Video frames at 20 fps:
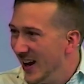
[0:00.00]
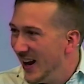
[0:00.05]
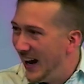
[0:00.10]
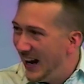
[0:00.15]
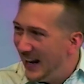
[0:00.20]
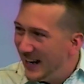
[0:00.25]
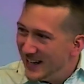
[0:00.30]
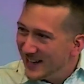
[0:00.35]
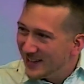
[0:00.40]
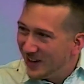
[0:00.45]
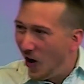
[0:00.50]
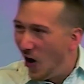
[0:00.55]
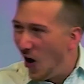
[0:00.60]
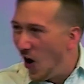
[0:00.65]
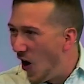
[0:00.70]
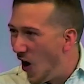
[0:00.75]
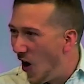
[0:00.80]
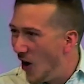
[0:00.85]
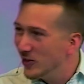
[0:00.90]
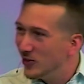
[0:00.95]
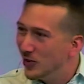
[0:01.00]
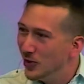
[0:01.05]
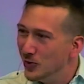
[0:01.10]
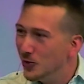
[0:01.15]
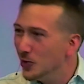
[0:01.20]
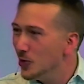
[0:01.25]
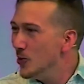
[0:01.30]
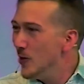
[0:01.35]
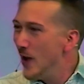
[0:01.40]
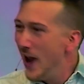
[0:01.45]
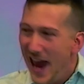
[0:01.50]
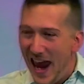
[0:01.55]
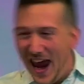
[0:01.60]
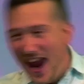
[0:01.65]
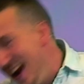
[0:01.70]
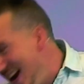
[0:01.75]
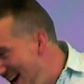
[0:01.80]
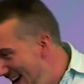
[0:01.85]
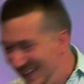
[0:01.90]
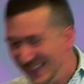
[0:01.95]
it is hard to do
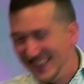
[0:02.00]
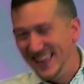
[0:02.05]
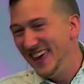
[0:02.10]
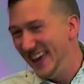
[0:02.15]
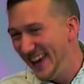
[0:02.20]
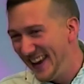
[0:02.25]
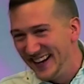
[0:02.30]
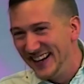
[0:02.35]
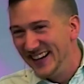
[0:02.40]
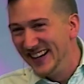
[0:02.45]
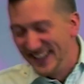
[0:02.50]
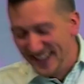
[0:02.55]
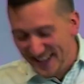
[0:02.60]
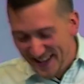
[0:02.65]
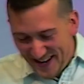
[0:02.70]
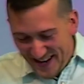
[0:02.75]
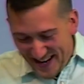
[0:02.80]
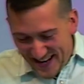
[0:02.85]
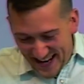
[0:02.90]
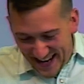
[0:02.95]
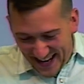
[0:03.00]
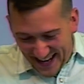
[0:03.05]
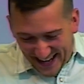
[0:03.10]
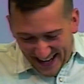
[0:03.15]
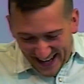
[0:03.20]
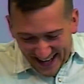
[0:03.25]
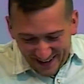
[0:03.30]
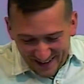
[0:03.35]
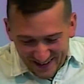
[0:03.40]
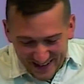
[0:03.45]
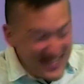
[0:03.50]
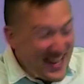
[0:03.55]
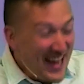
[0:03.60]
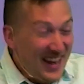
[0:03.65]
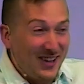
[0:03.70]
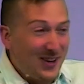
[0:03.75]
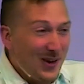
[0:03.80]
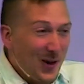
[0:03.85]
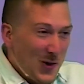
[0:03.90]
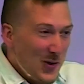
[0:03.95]
anything, uh, let
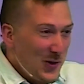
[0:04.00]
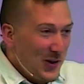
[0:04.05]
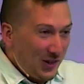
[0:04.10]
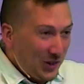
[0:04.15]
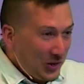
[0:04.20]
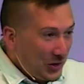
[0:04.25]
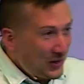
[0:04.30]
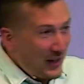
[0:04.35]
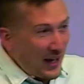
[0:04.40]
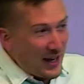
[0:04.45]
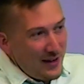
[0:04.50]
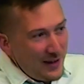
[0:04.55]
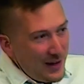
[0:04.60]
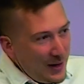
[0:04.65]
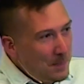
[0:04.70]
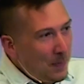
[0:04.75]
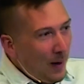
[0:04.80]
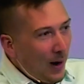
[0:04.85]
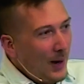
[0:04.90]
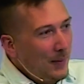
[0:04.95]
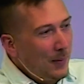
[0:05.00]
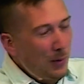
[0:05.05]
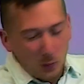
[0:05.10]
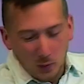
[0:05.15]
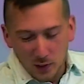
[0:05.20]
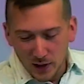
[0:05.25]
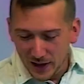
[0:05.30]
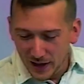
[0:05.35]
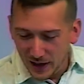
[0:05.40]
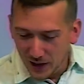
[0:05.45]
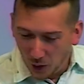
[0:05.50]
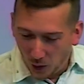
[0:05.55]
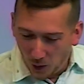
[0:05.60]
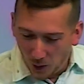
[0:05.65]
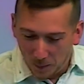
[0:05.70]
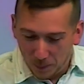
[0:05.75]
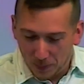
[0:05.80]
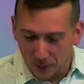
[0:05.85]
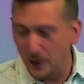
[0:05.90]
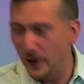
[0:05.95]
alone extended Bible reading or
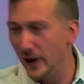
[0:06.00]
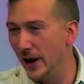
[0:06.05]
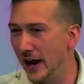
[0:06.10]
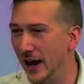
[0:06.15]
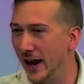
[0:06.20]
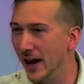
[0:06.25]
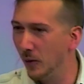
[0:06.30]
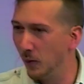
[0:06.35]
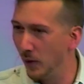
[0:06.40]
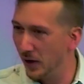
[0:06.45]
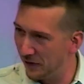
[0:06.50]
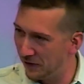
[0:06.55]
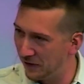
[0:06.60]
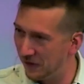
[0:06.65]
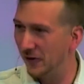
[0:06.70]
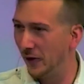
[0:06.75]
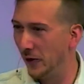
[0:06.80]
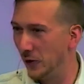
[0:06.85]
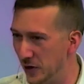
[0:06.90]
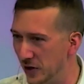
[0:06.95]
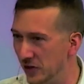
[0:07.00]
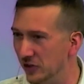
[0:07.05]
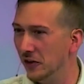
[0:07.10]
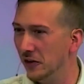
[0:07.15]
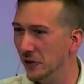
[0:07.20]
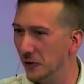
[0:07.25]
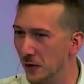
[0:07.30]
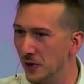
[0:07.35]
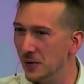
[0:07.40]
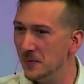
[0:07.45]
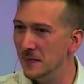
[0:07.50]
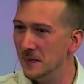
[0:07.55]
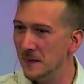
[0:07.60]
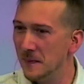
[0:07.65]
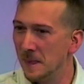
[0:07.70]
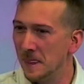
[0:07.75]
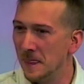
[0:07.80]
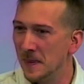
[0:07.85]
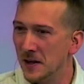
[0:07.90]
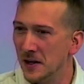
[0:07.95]
prayer, when a phone is in the room
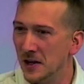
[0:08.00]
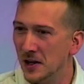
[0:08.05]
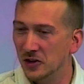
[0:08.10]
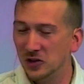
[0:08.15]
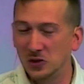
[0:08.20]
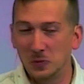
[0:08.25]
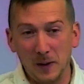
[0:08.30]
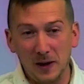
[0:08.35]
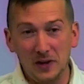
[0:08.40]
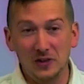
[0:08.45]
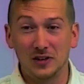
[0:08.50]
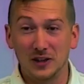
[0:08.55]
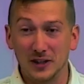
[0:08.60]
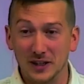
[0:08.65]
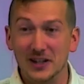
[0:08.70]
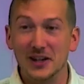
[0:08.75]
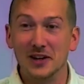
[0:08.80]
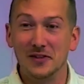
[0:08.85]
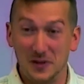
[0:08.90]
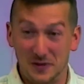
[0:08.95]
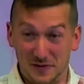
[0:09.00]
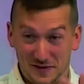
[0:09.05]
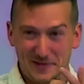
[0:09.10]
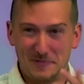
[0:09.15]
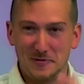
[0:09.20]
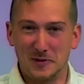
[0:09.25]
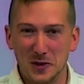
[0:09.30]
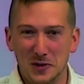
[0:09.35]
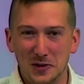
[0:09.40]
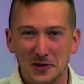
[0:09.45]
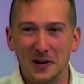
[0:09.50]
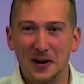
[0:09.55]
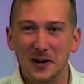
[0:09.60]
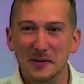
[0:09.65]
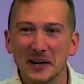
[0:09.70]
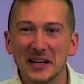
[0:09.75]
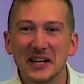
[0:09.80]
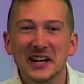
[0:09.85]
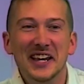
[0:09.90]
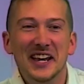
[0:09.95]
especially if you've good
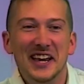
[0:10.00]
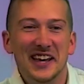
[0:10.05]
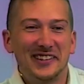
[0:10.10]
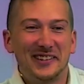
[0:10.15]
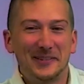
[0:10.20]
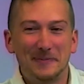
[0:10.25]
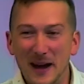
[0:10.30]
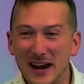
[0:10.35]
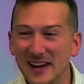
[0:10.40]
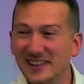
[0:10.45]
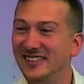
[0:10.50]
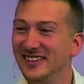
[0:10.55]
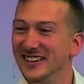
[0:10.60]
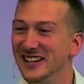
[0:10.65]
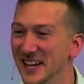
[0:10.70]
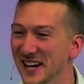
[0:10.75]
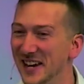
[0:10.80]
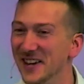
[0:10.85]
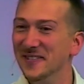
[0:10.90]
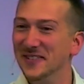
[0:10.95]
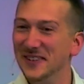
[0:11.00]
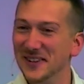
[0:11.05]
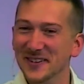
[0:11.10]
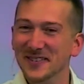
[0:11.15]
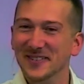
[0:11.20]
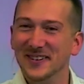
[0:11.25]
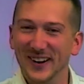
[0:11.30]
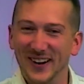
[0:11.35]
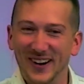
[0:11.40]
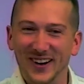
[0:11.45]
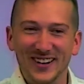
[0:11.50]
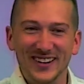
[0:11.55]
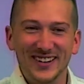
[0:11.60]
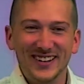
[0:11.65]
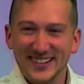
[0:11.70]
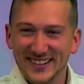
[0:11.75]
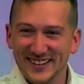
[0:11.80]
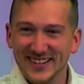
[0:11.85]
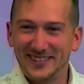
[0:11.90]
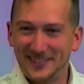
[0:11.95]
timing, especially if you've got.
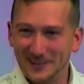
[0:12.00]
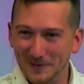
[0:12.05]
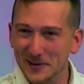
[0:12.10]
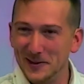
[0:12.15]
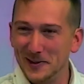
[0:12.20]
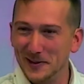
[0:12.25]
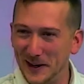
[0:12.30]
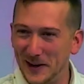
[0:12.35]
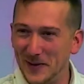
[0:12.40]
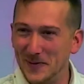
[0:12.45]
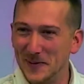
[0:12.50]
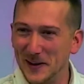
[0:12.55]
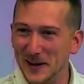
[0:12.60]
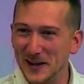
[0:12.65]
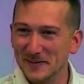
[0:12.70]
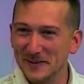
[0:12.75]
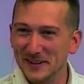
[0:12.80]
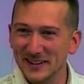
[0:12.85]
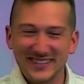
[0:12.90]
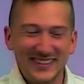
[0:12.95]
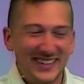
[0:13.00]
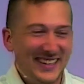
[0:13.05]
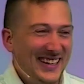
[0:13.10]
Did someone do that on purpose?